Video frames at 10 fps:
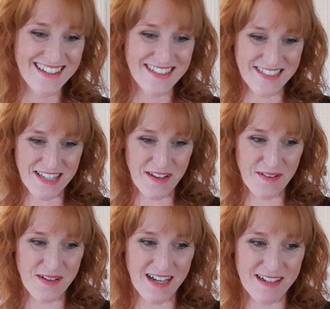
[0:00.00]
So,
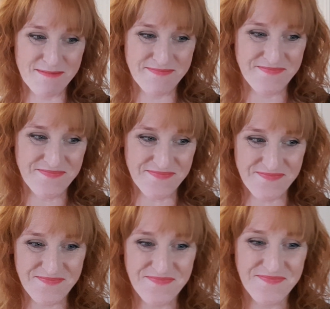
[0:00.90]

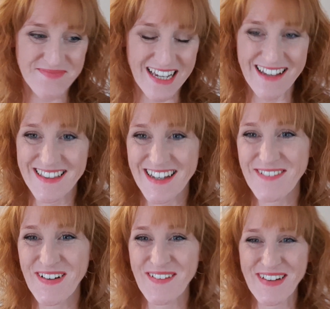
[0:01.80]
yeah, that
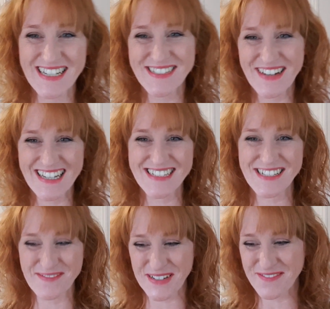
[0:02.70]
felt very strange
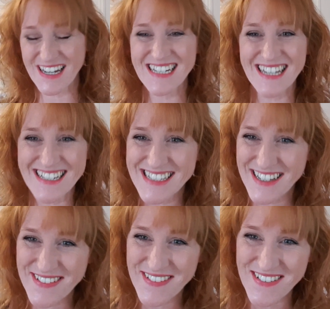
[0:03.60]
to be reading to
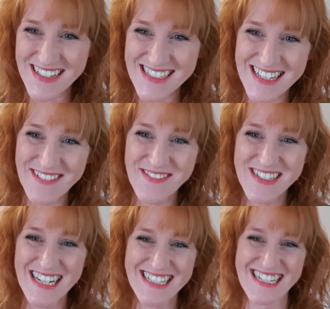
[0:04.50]
you all instead of
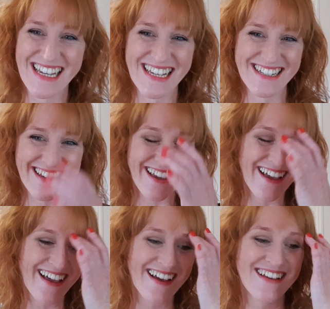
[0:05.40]
chatting
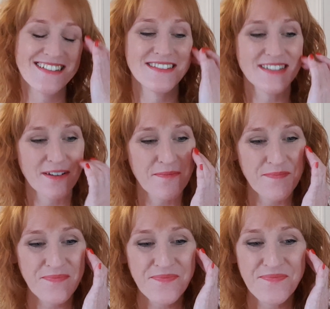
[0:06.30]
and
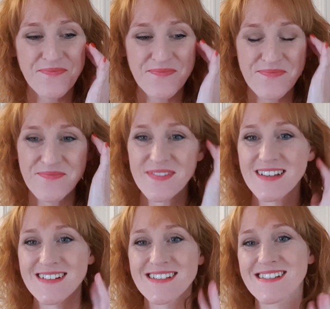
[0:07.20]

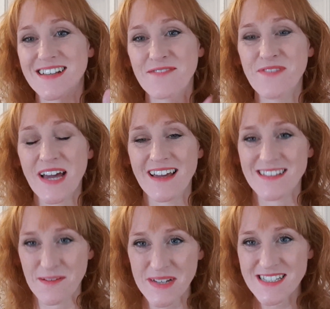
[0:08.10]
just conveying
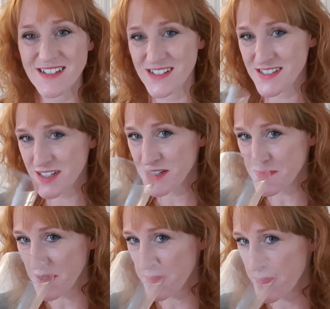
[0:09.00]
their messages, excuse
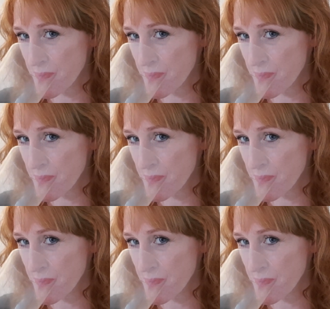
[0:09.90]
me.